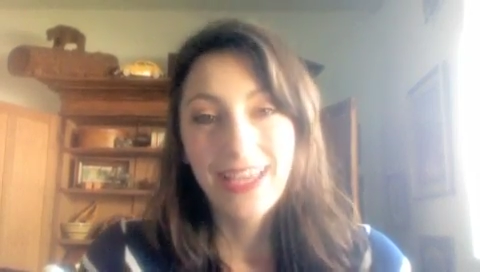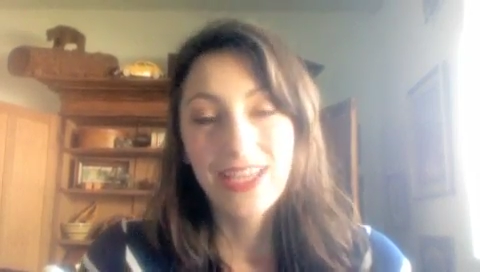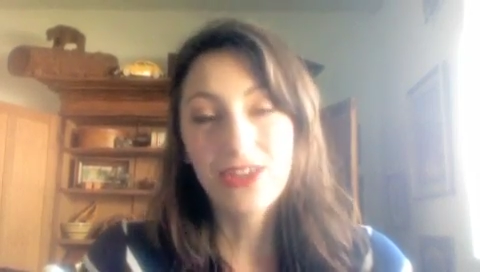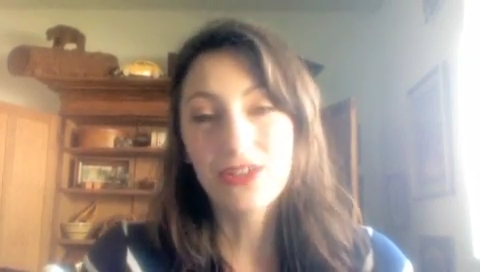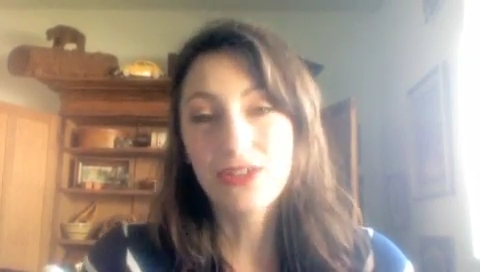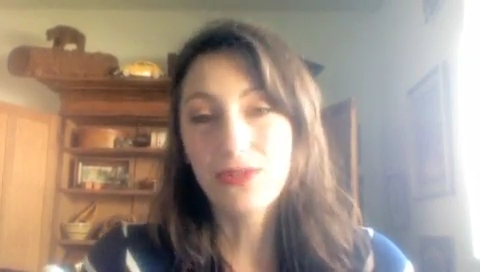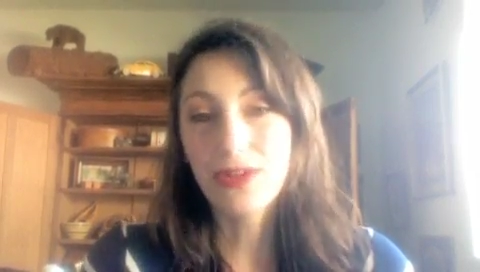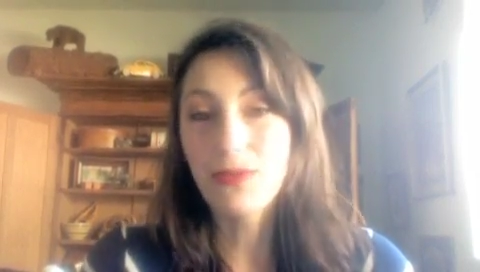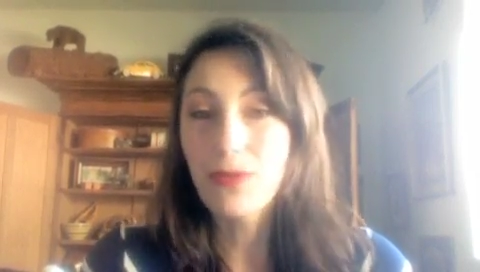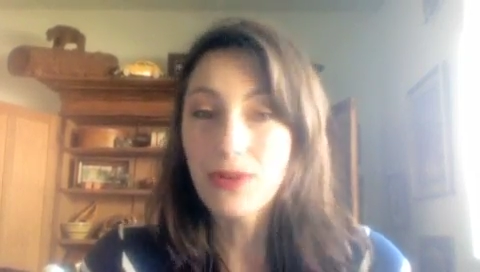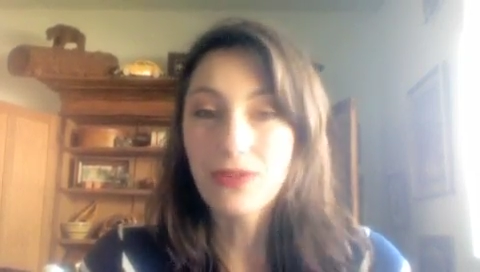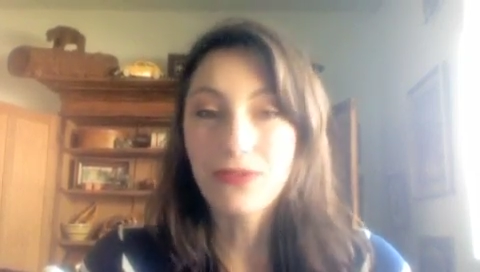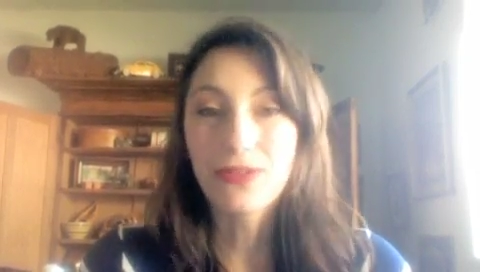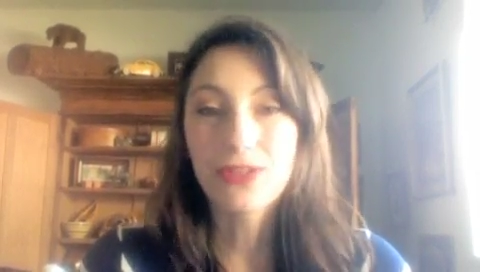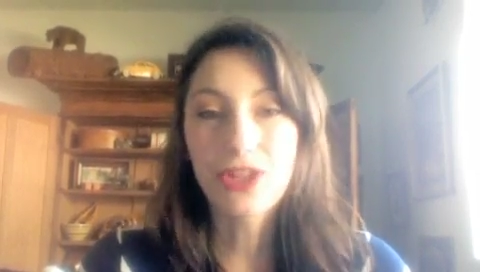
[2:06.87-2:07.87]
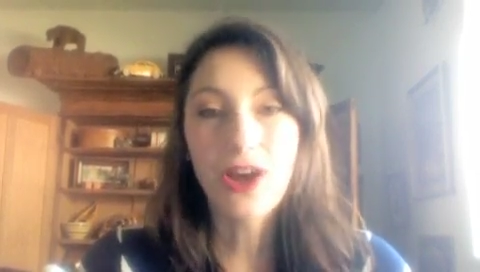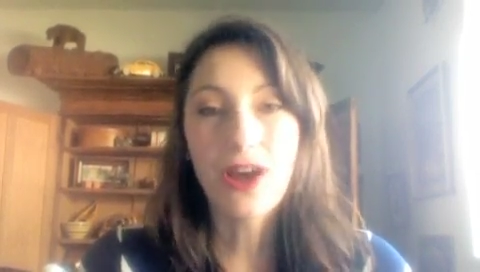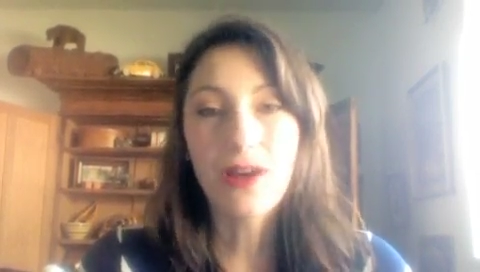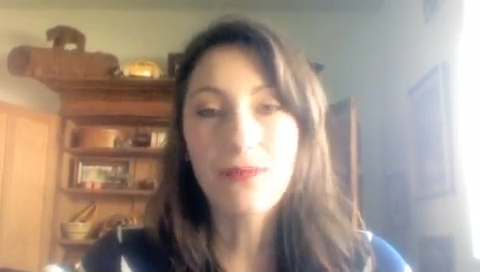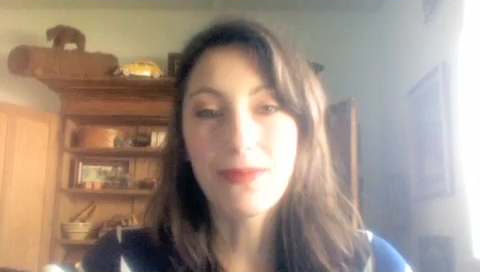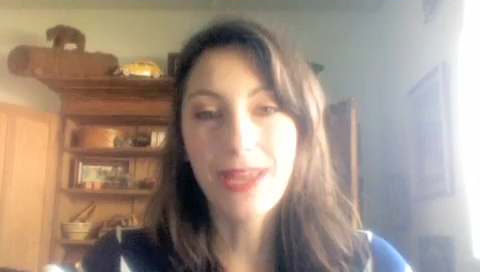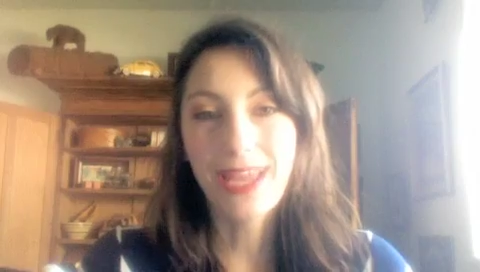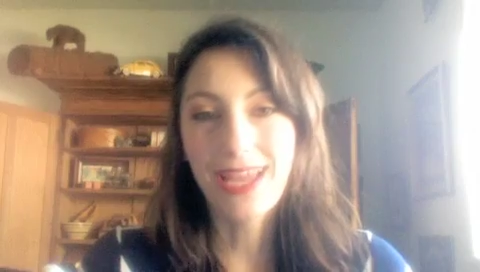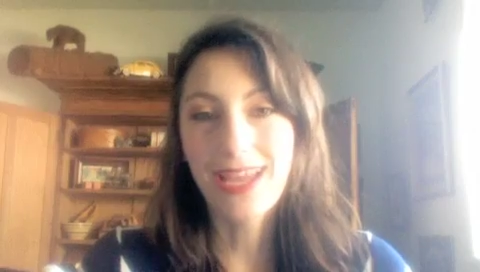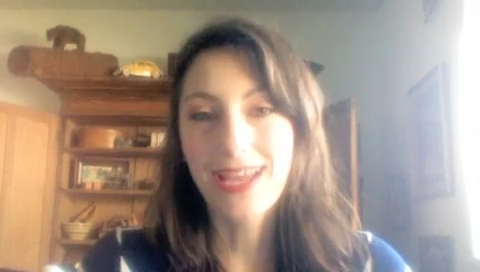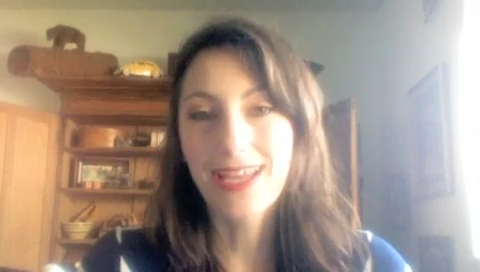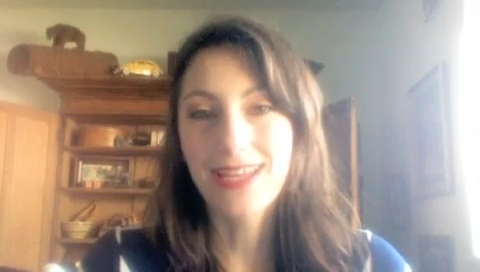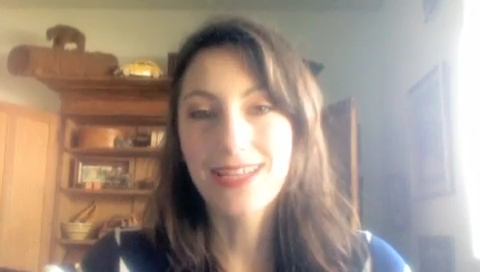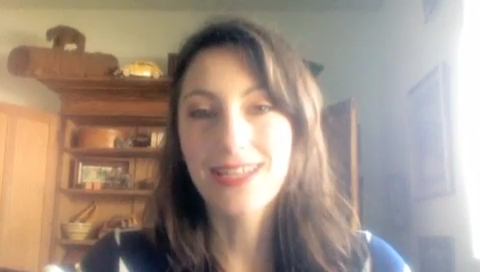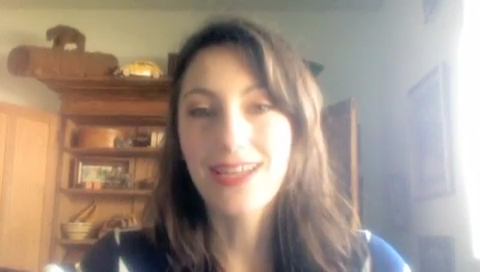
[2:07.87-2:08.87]
You're doing a wonderful job,
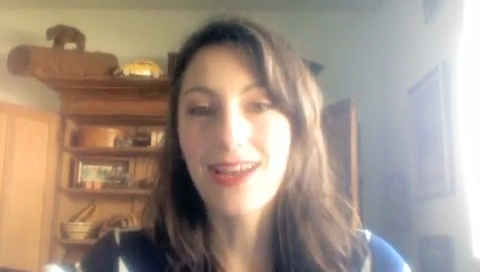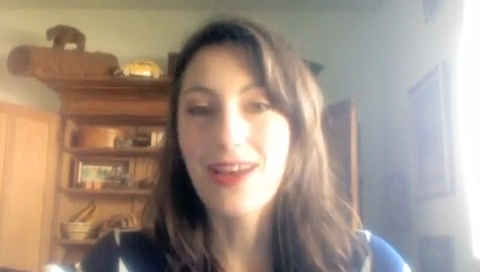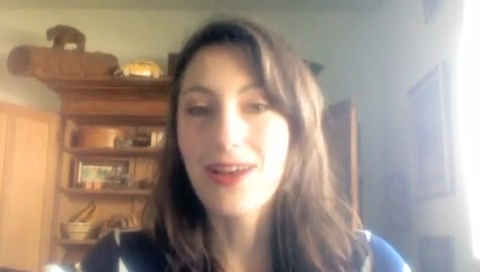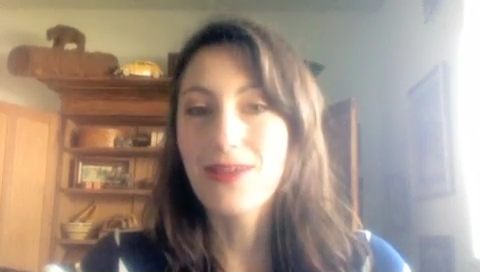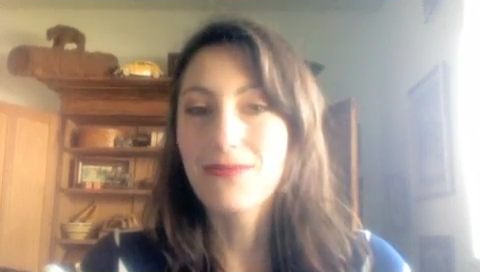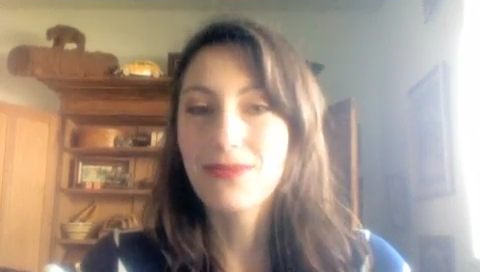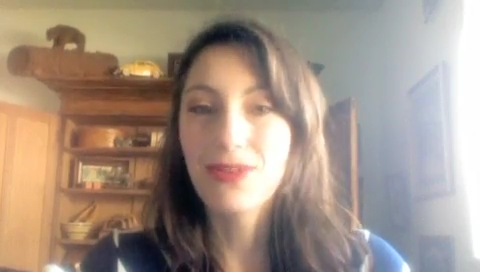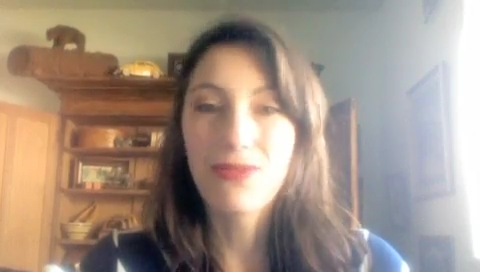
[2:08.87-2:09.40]
and um,